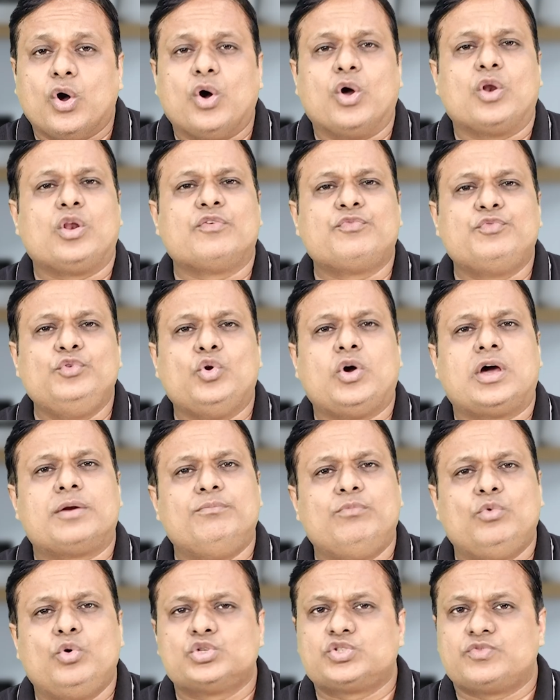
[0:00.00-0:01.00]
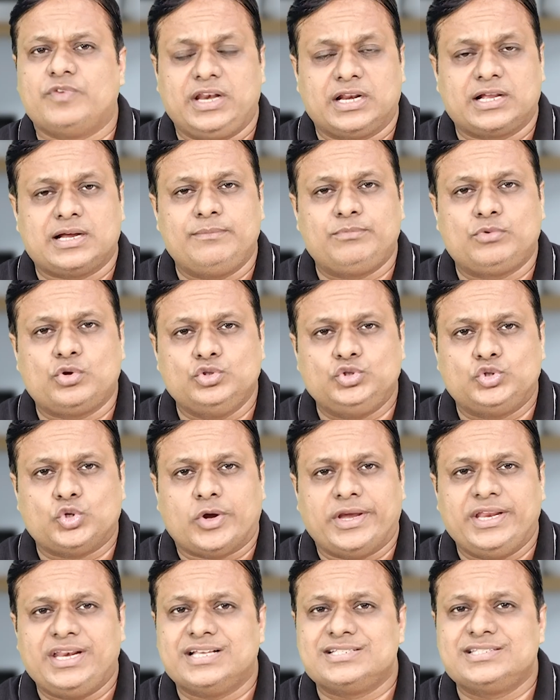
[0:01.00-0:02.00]
All of you are most welcome to
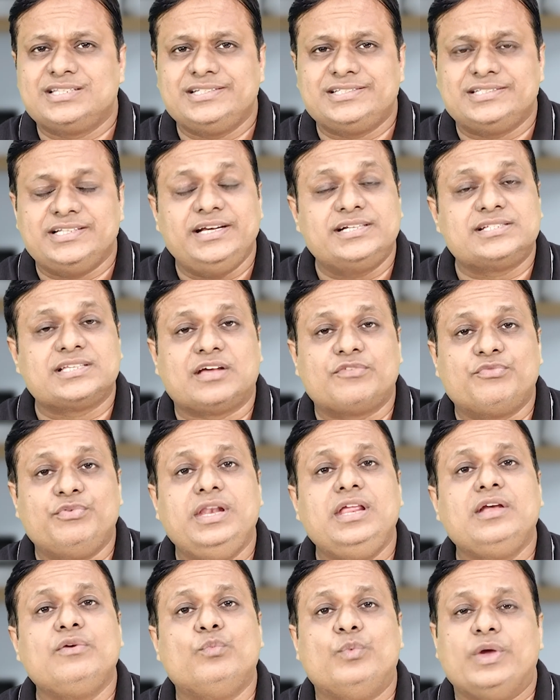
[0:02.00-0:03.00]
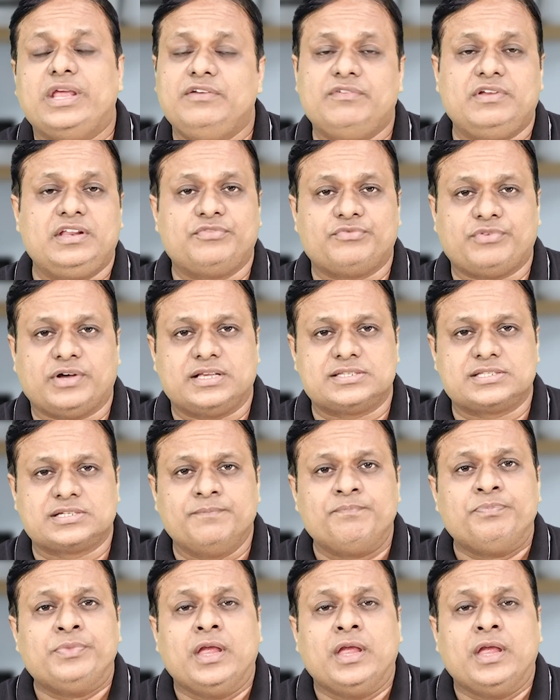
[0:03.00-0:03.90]
join, as the seats are filling very fast.